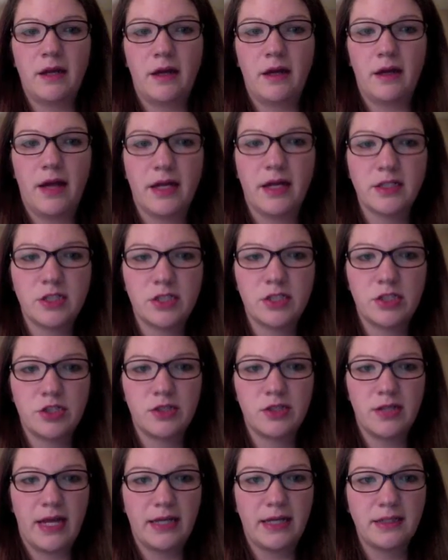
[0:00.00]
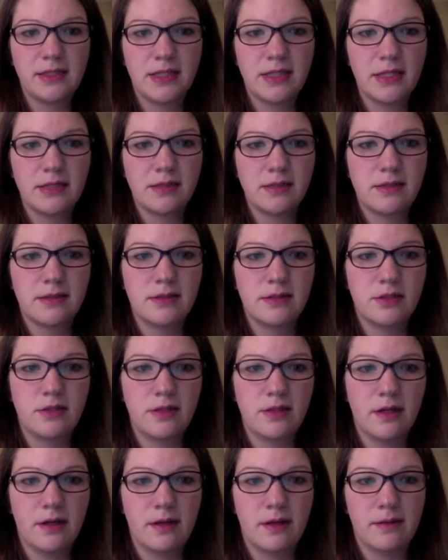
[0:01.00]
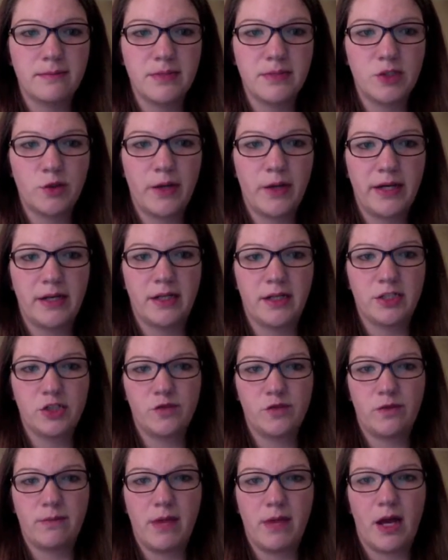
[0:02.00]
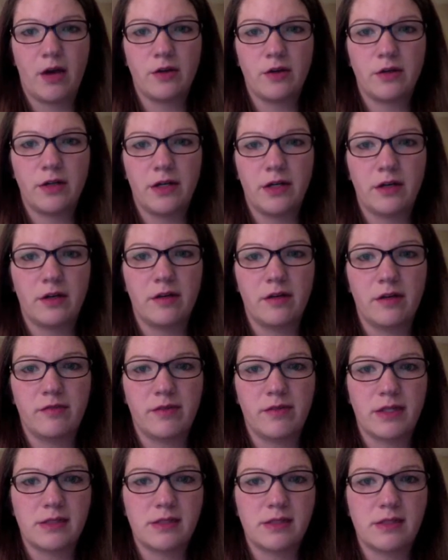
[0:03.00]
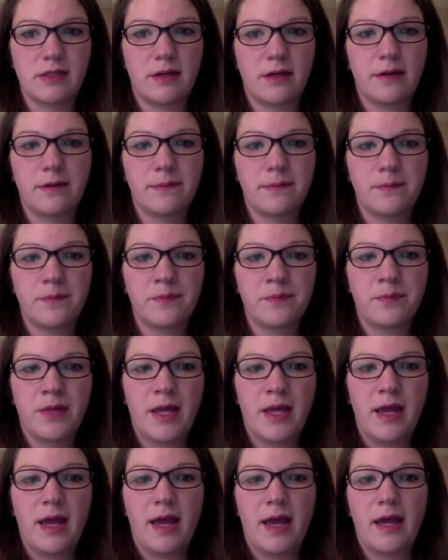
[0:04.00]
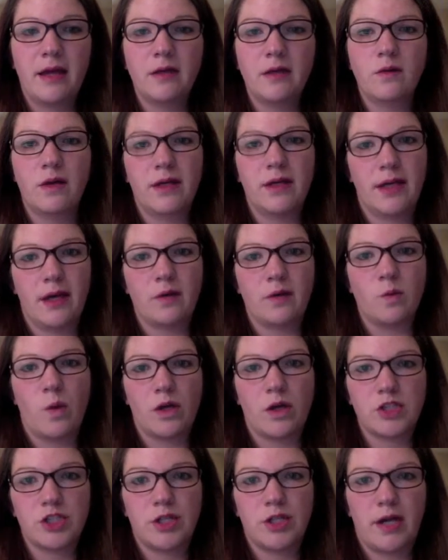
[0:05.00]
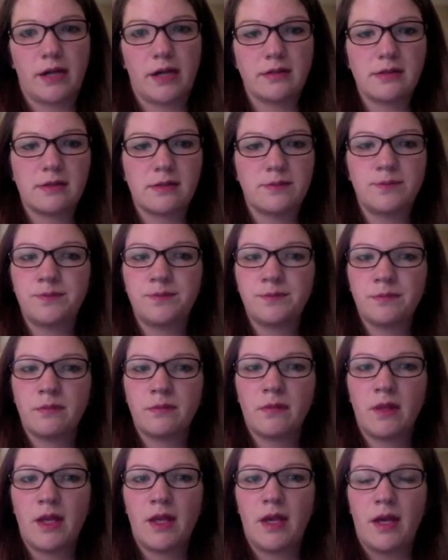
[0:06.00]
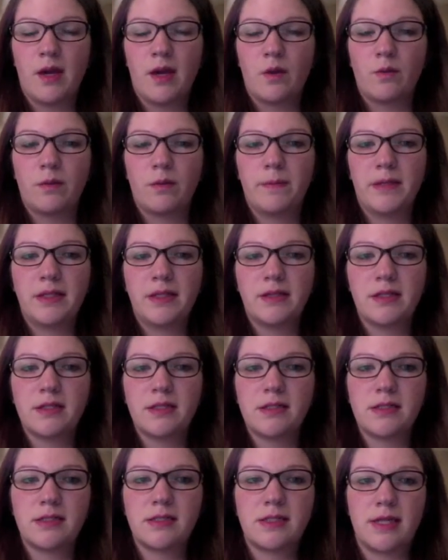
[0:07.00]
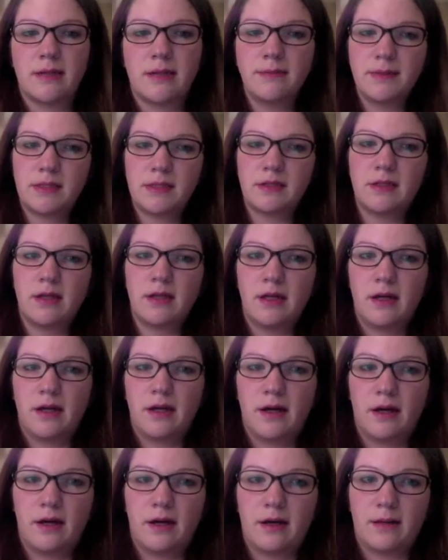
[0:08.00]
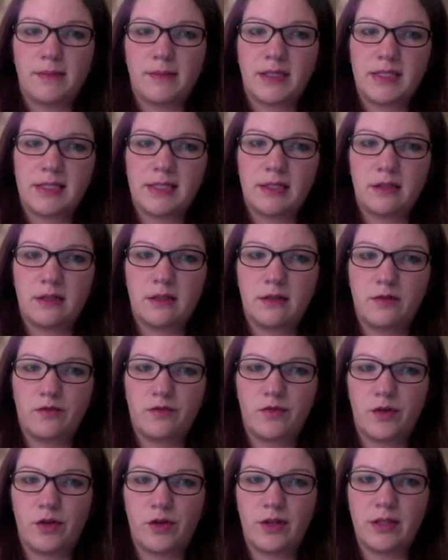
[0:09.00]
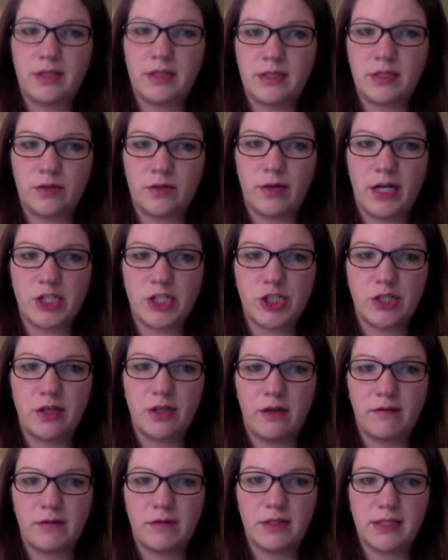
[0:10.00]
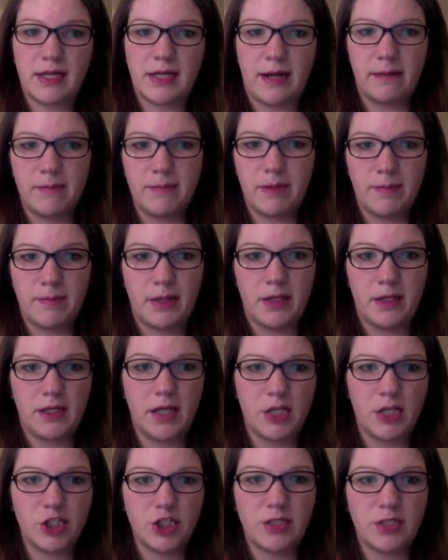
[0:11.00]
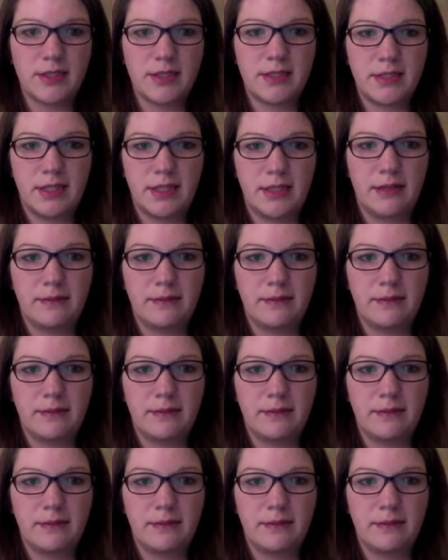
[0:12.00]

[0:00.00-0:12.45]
excess drainage from the outer ear if necessary. And again, wash your hands. Repeat these steps for the duration of the time the medication is needed.